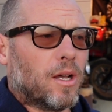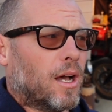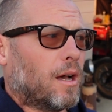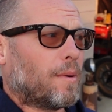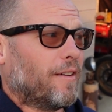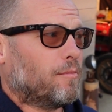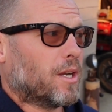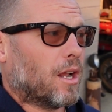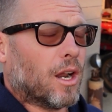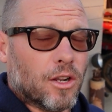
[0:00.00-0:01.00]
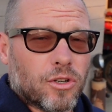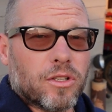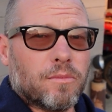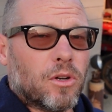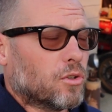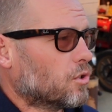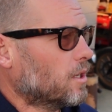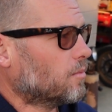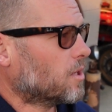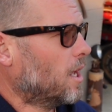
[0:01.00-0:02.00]
Um, I've been on hundreds of moto
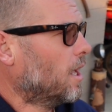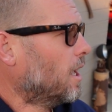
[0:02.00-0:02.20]
trips.